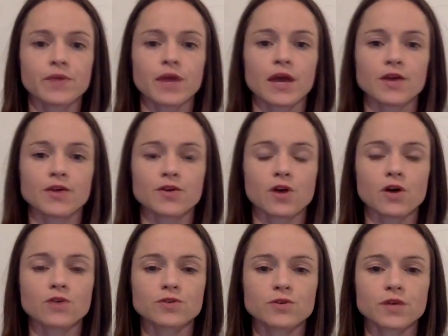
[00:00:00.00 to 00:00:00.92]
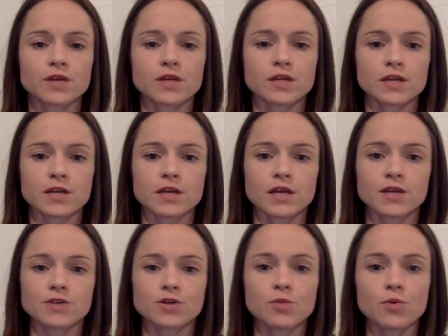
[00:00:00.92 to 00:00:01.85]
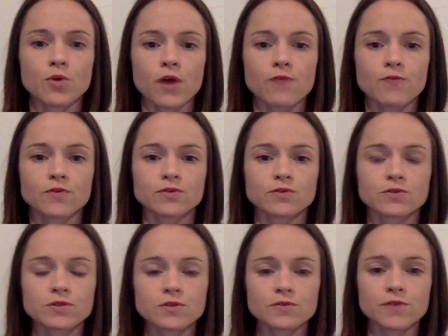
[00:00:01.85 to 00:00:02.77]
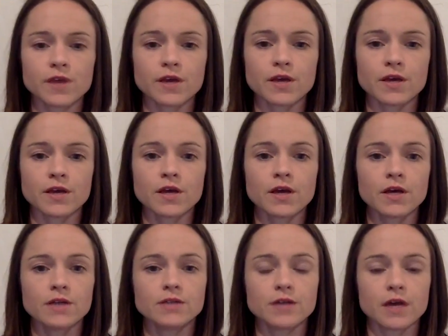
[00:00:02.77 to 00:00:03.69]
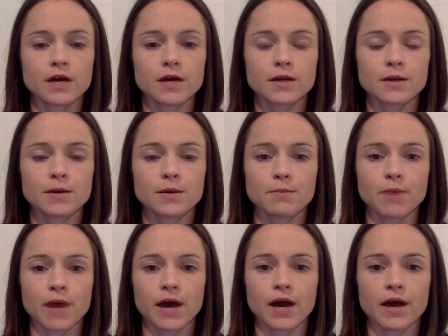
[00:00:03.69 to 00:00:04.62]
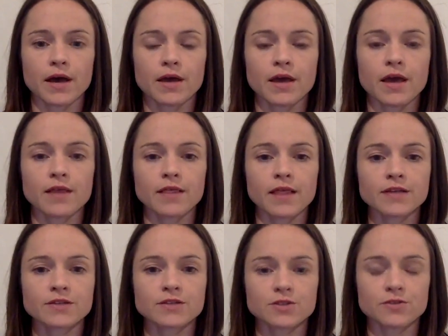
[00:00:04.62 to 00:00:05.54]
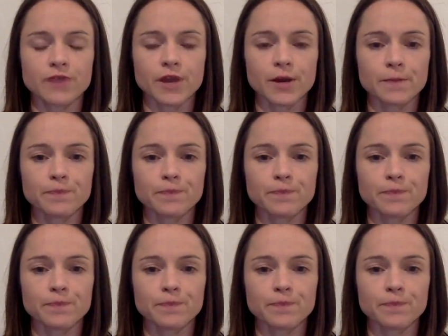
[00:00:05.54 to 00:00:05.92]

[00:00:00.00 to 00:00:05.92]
And you're also going to need a topographical survey done by a land surveyor.